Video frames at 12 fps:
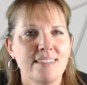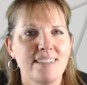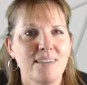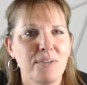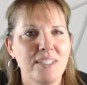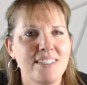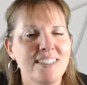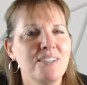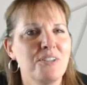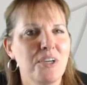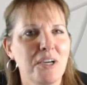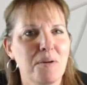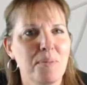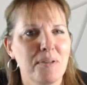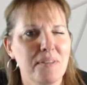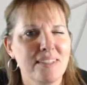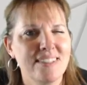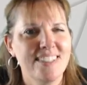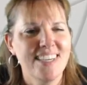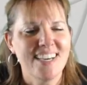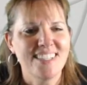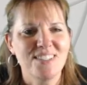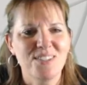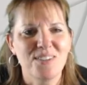and we didn't talk about this
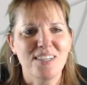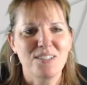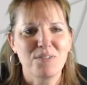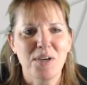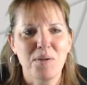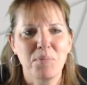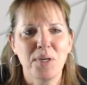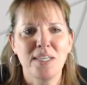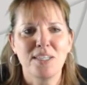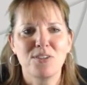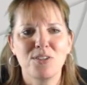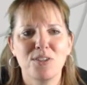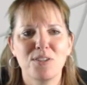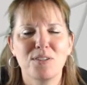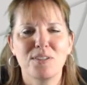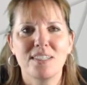yet, so that's why I'm bringing it to you,